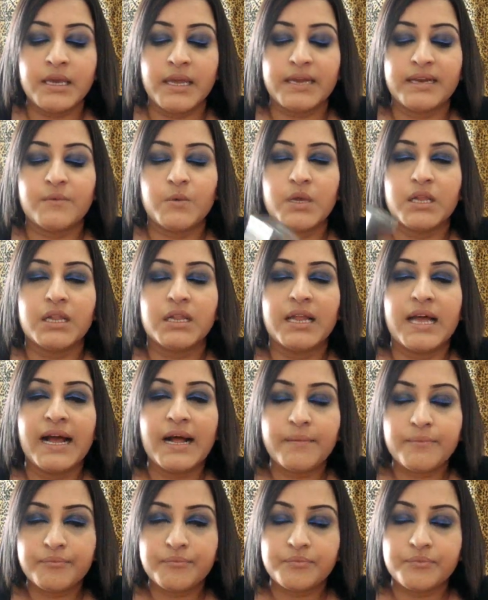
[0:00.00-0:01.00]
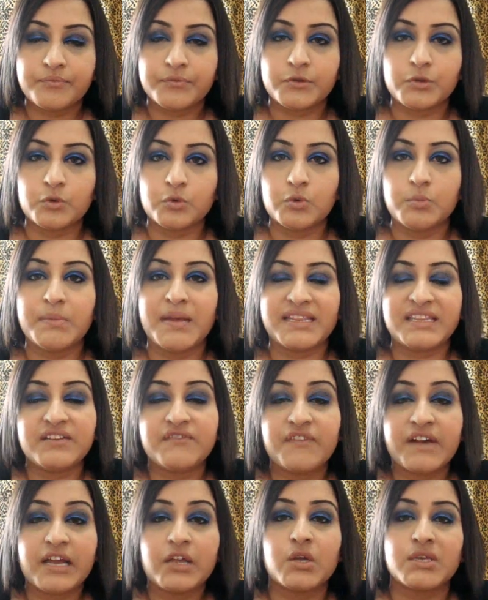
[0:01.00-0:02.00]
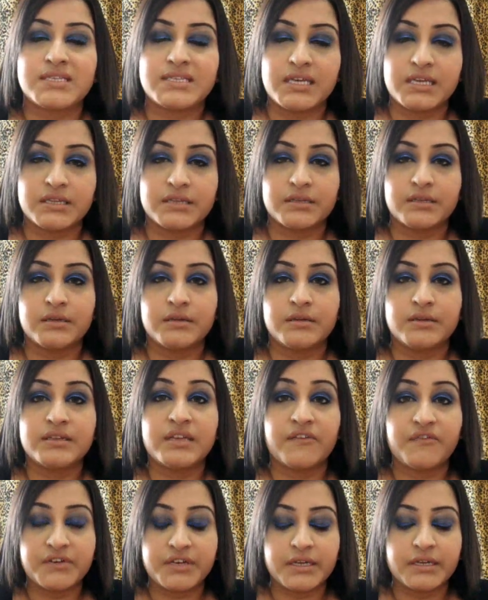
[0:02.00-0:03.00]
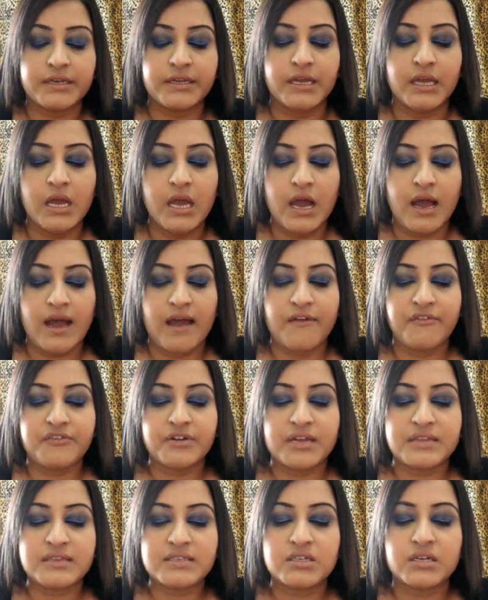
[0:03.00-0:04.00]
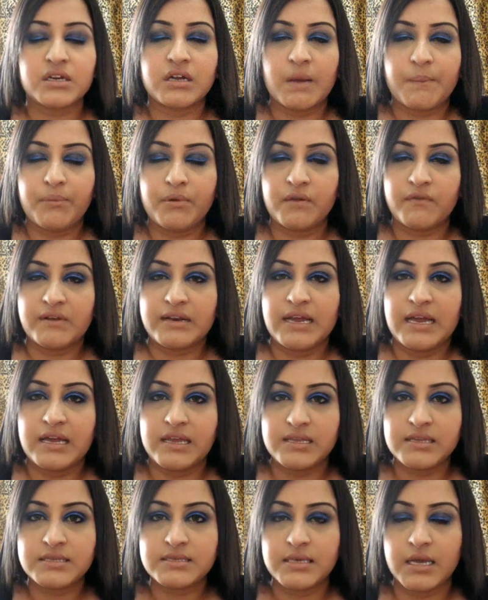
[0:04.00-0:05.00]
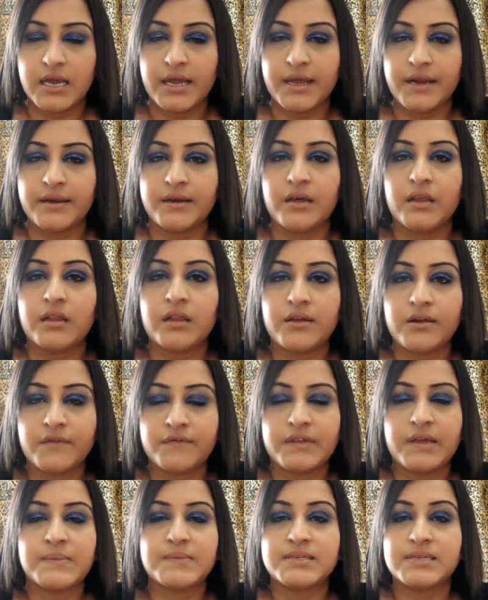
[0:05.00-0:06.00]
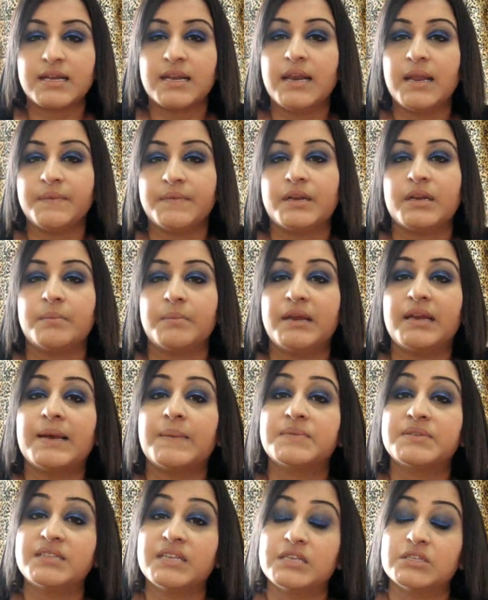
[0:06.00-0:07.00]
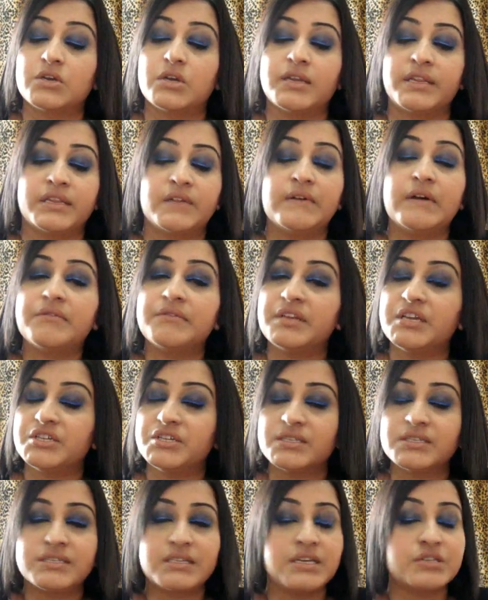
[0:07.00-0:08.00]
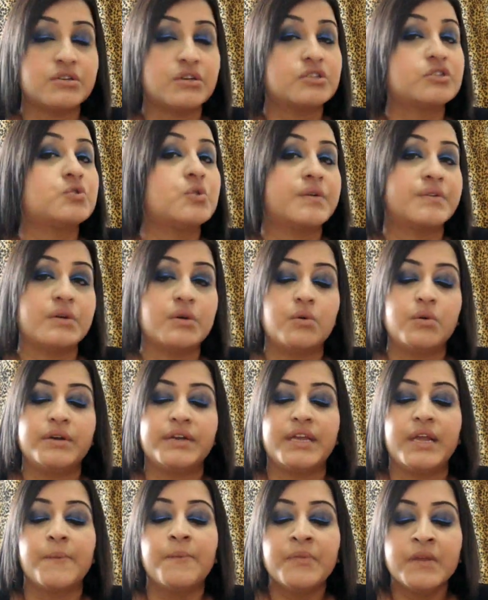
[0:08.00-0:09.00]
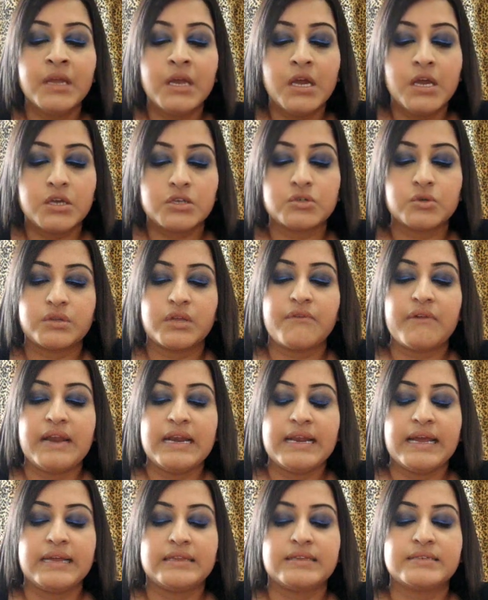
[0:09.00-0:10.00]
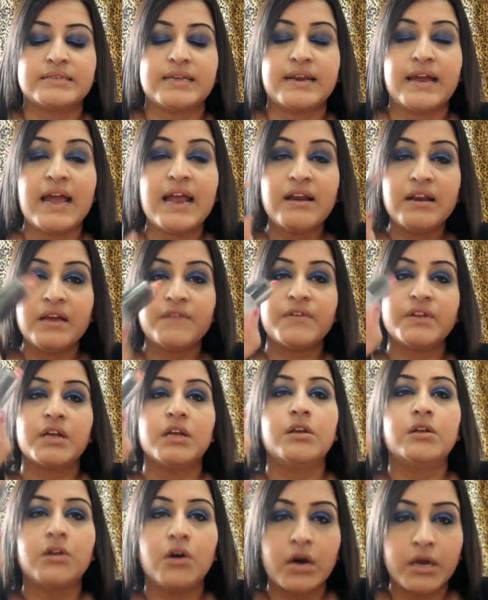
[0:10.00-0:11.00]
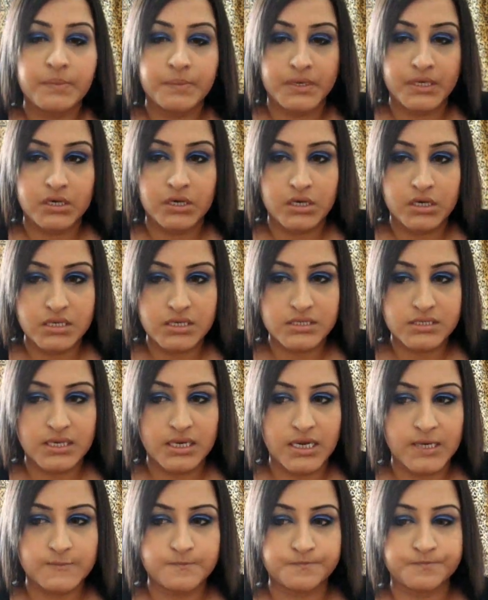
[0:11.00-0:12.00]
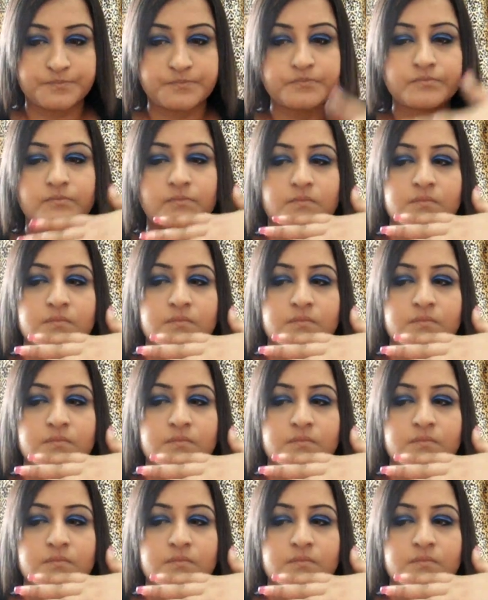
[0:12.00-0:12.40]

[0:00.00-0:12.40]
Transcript: it will help to mattify your skin definitely I've tried this on a couple of clients and a lot of them claim that the makeup stays on like the foundation stays on throughout the whole day so they really like this and I love it a lot because um